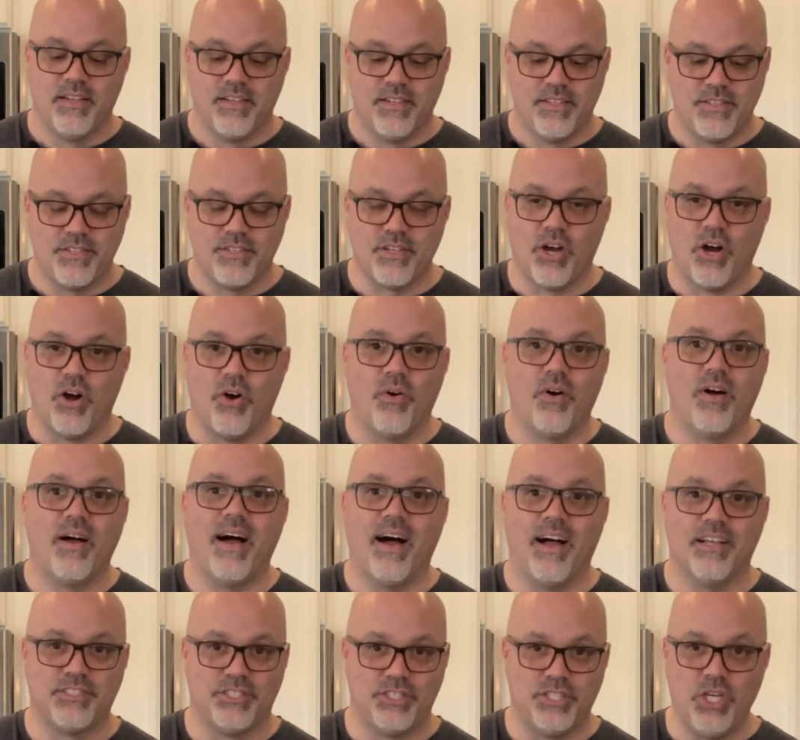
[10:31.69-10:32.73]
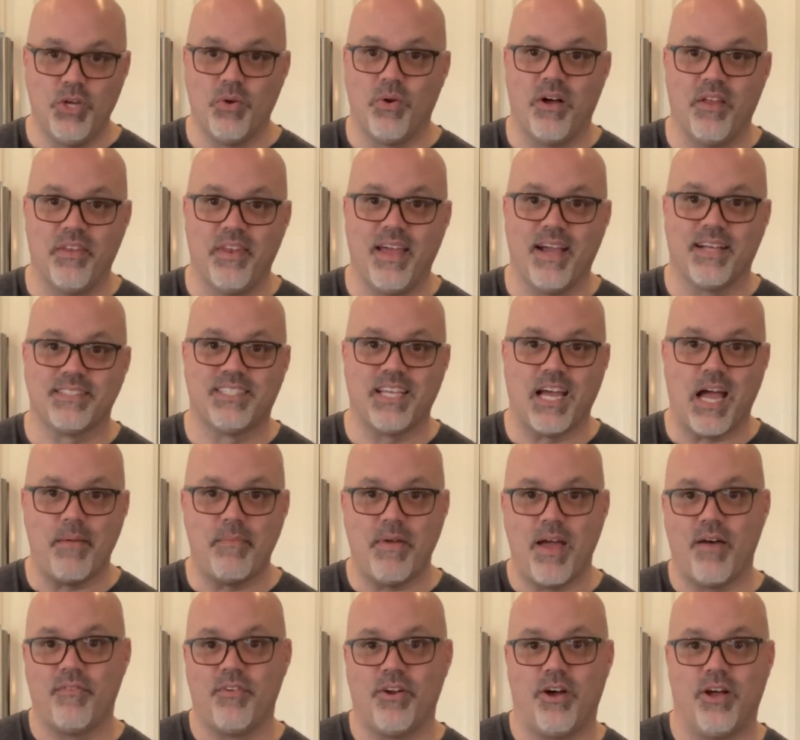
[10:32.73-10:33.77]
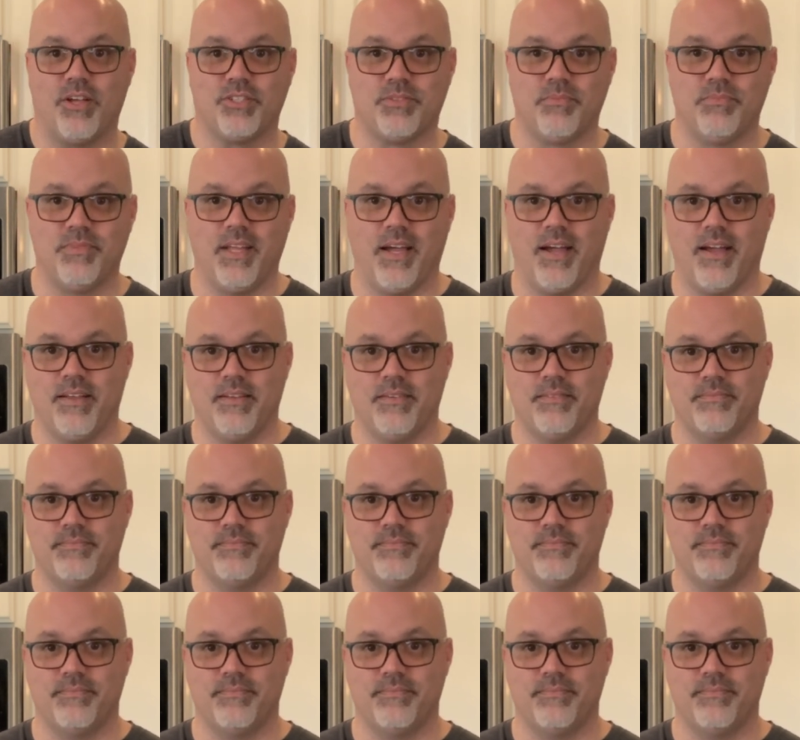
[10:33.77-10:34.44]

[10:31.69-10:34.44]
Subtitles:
So I'll see you all next time. Have an awesome day.